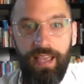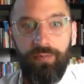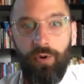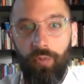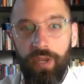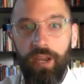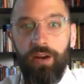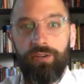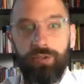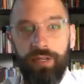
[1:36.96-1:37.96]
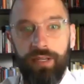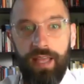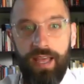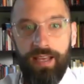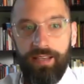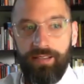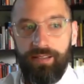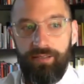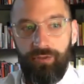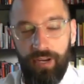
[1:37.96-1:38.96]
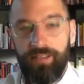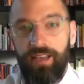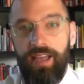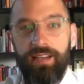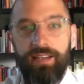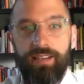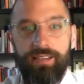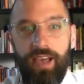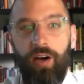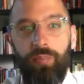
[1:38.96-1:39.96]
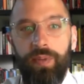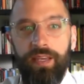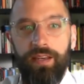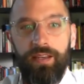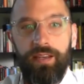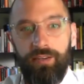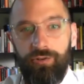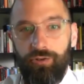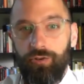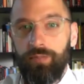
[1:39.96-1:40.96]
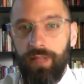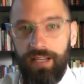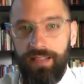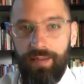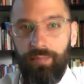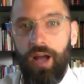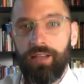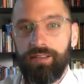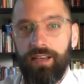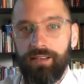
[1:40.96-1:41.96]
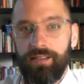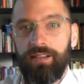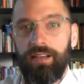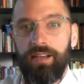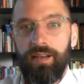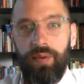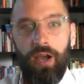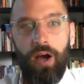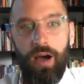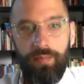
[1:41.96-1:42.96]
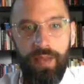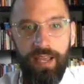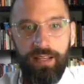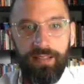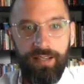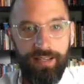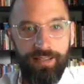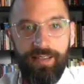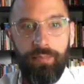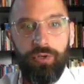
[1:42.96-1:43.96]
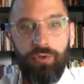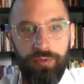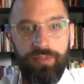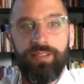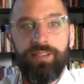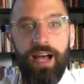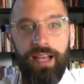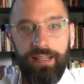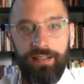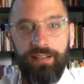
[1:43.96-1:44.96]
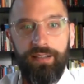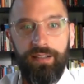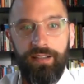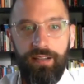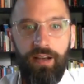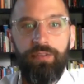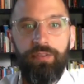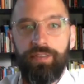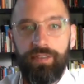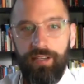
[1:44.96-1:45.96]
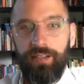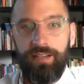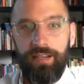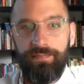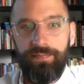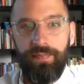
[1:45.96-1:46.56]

And what we are doing as Transcend is helping streamline that process by automating the conceptual design of the facility.